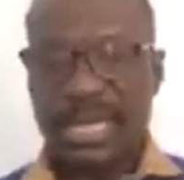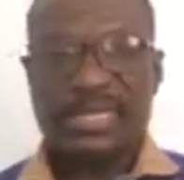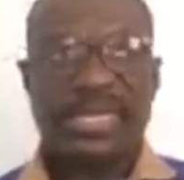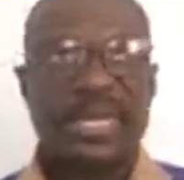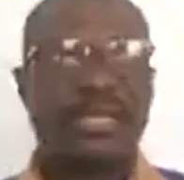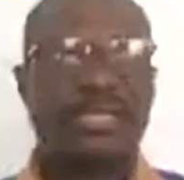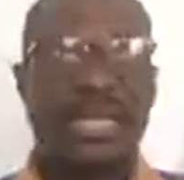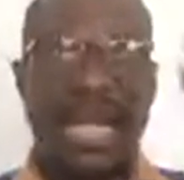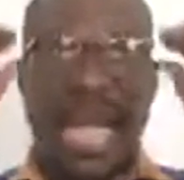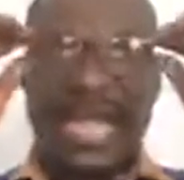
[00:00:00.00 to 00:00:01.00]
it's,
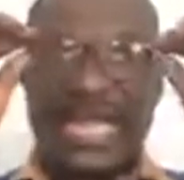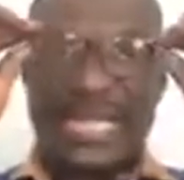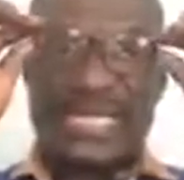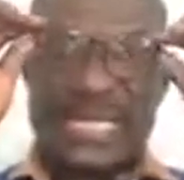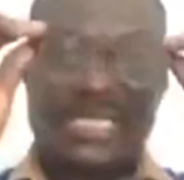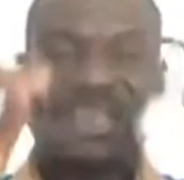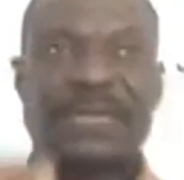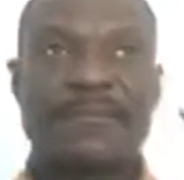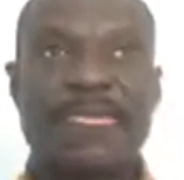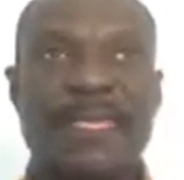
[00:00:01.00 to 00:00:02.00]
it's, I guess it's,